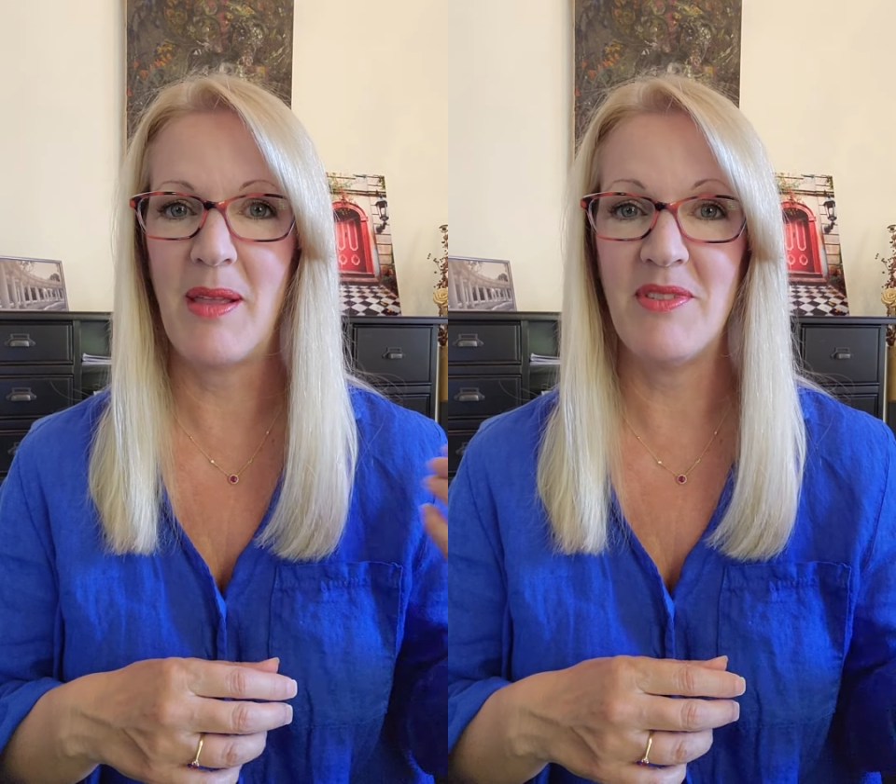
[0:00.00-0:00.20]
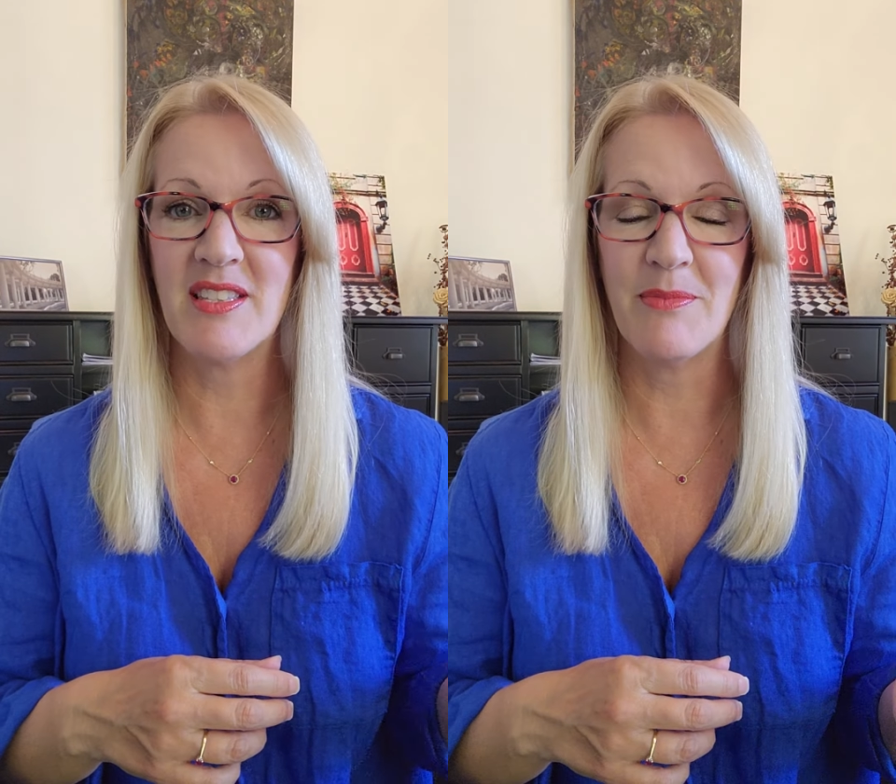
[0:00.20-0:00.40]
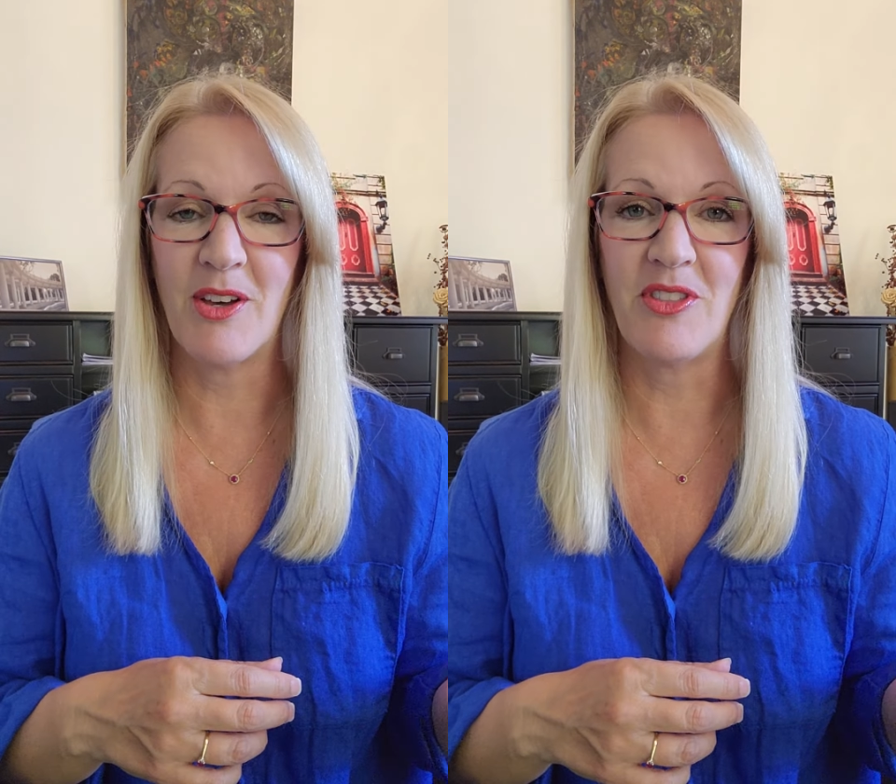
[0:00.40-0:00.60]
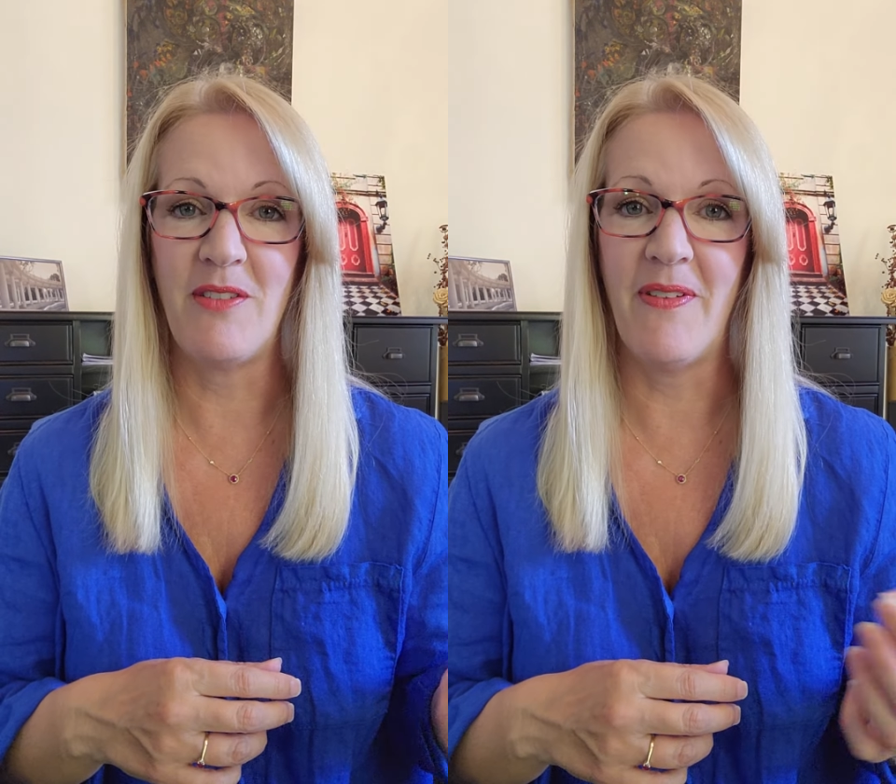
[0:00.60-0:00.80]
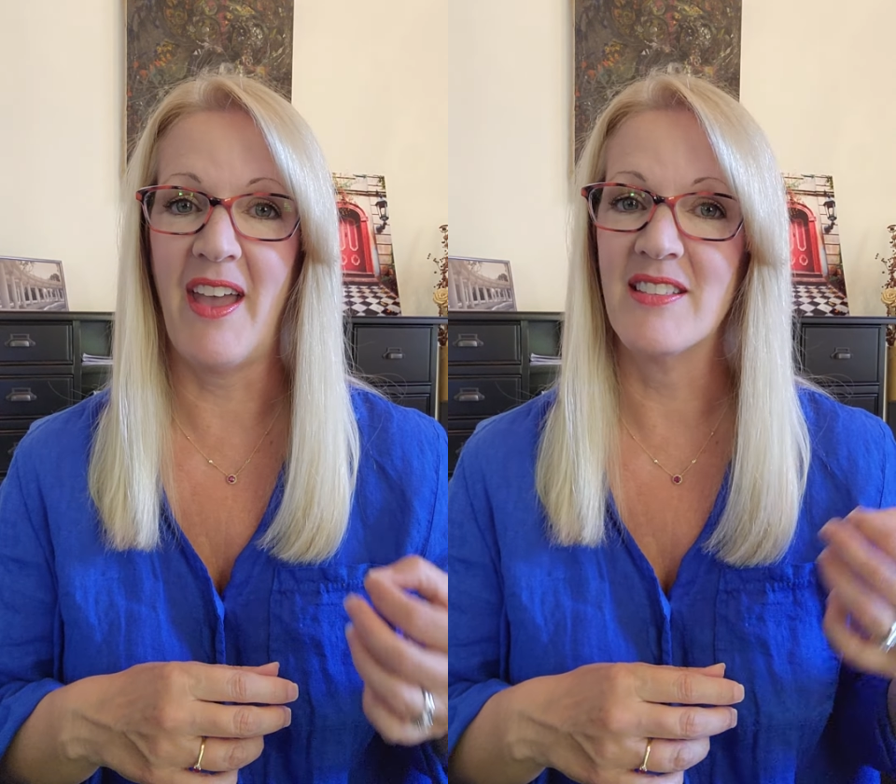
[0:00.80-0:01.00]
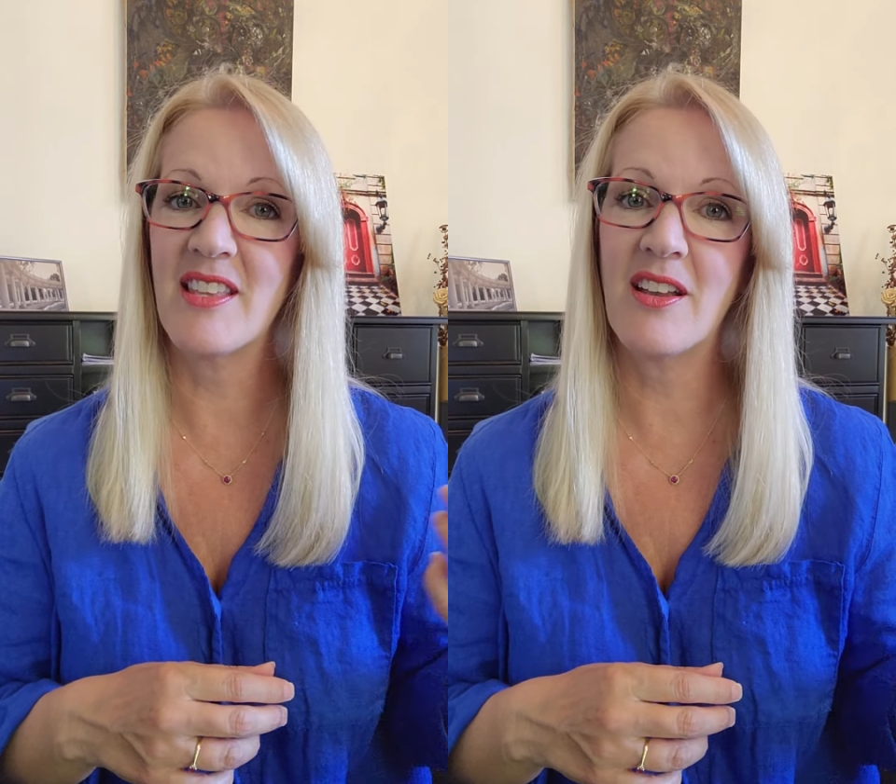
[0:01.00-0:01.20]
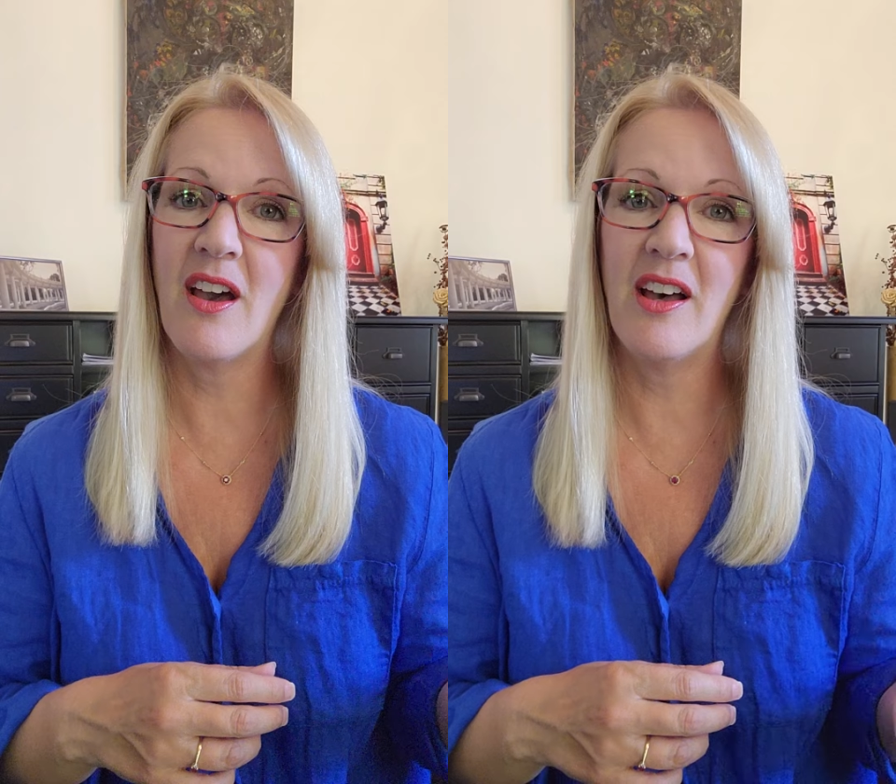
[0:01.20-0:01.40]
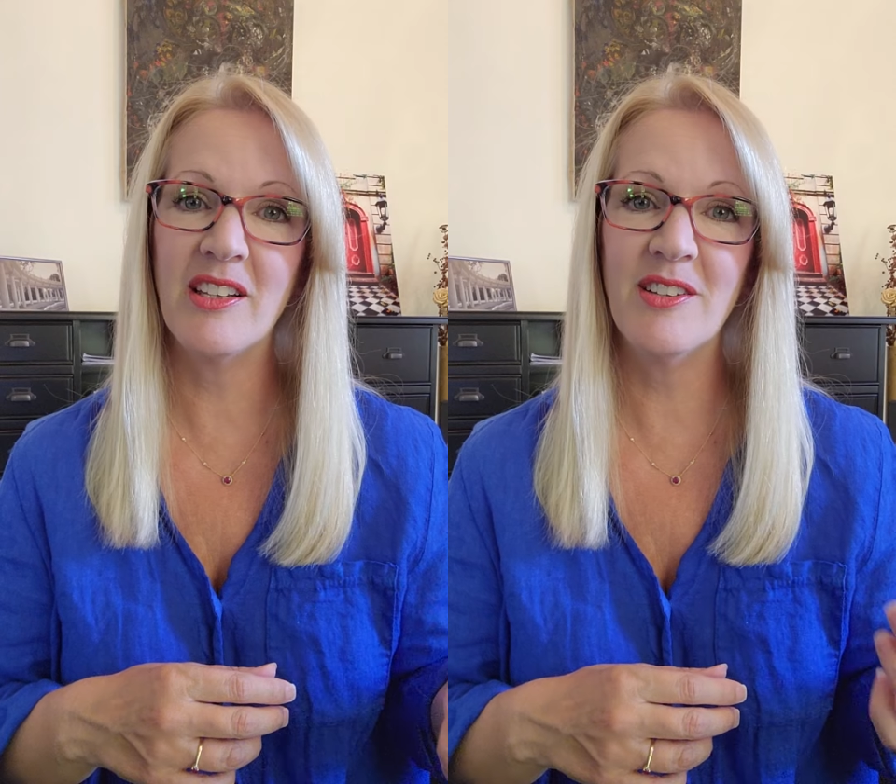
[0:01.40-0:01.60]
maybe some healthy fats
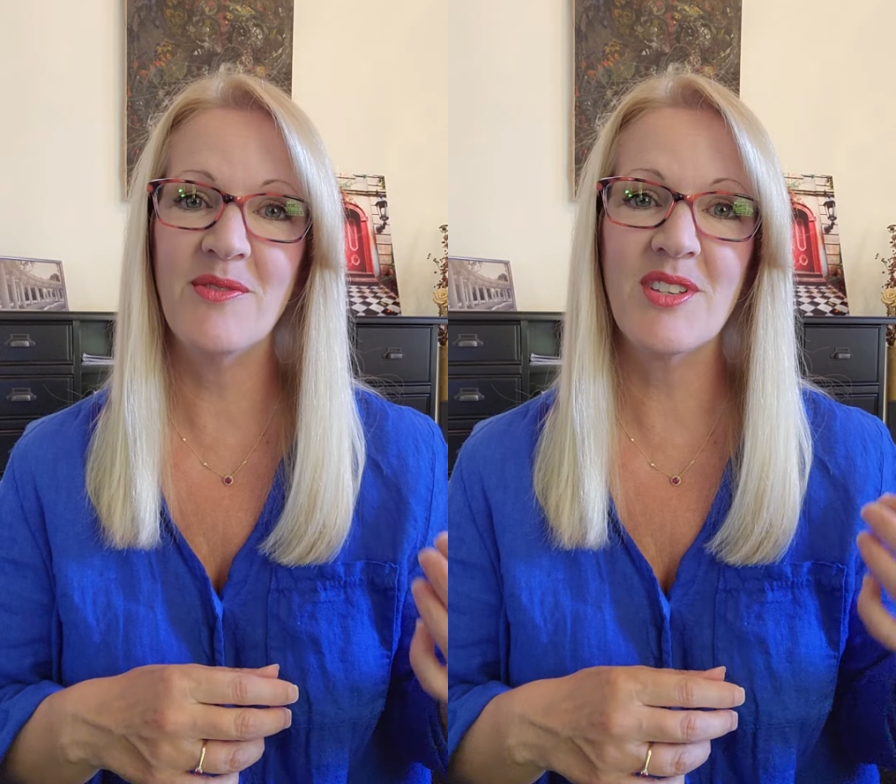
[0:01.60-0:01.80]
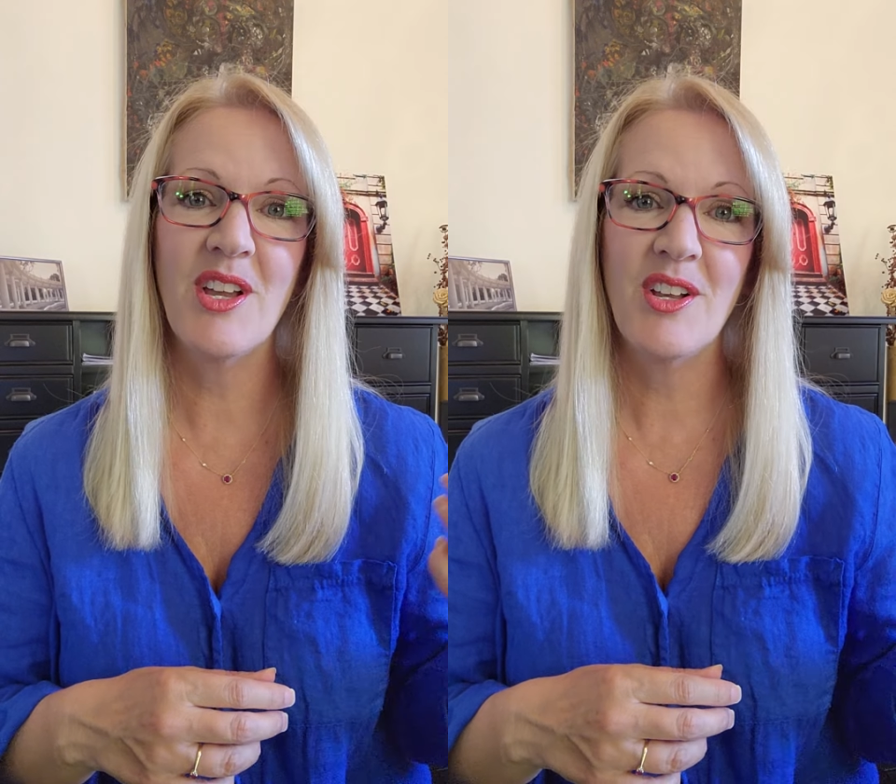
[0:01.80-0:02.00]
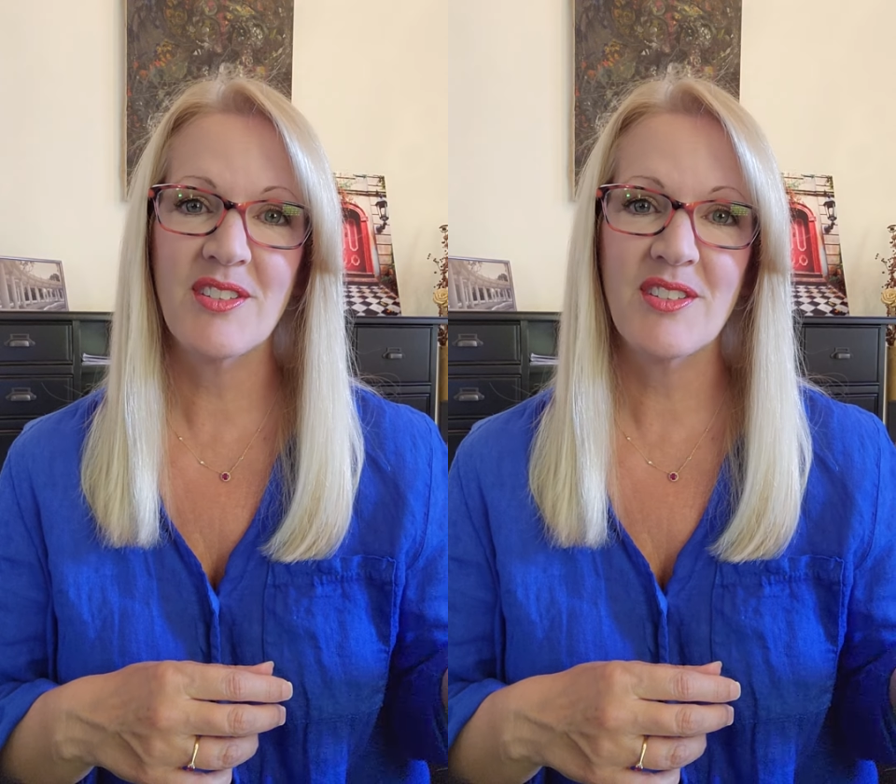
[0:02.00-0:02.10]
like olives,